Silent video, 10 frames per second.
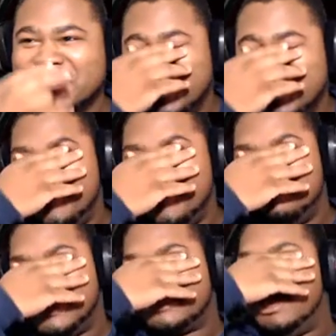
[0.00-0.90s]
Oh
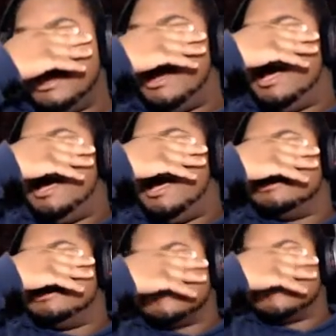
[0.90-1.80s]
my
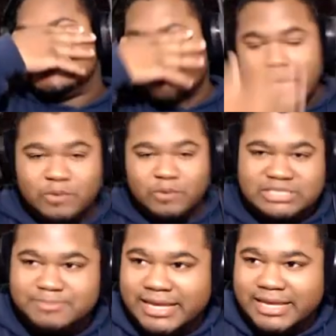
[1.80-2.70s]
god, they sandwiched
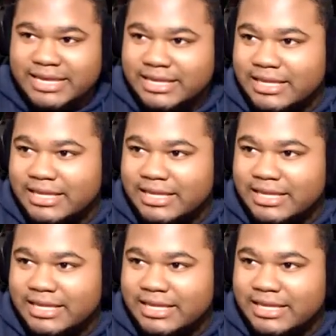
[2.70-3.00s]
me!